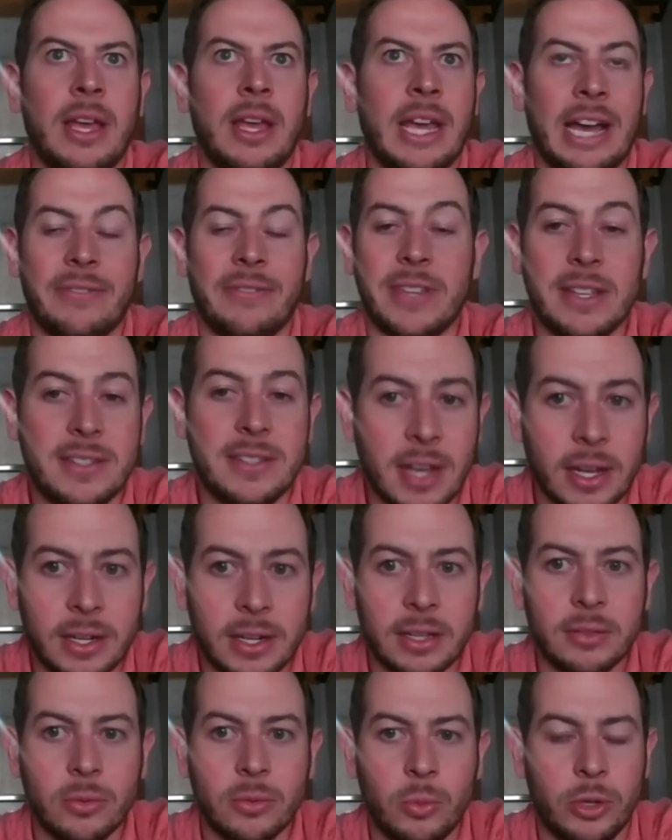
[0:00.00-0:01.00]
Have they done
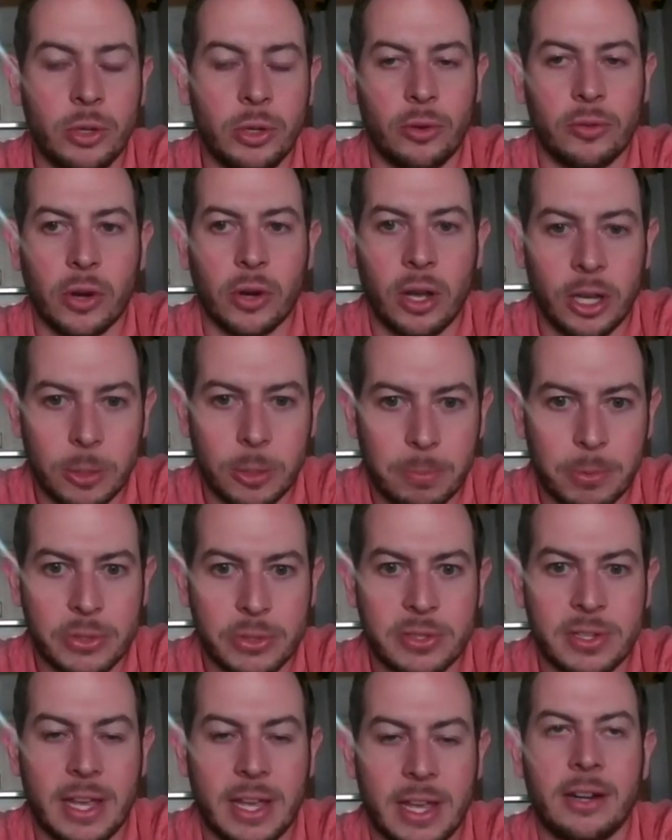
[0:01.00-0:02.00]
it with over
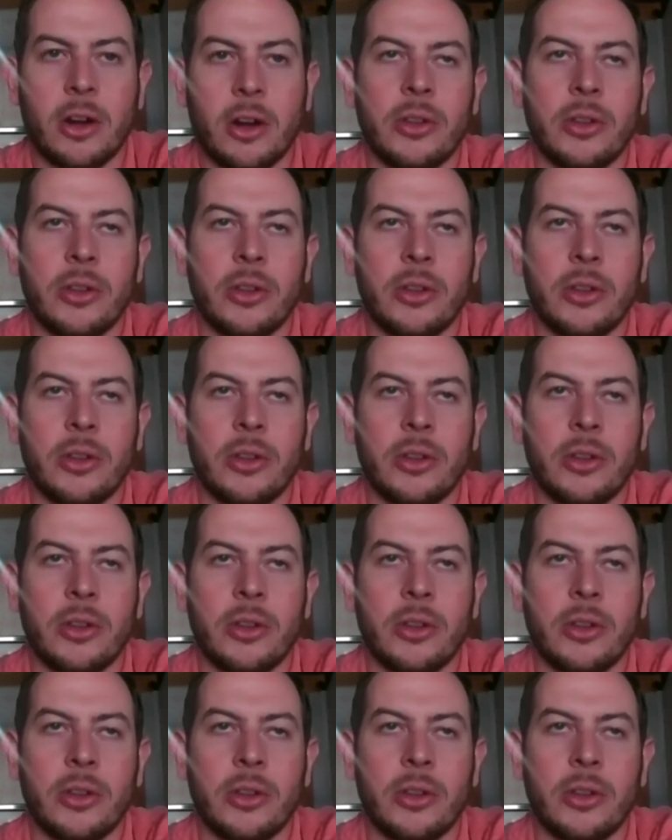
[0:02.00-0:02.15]
100%?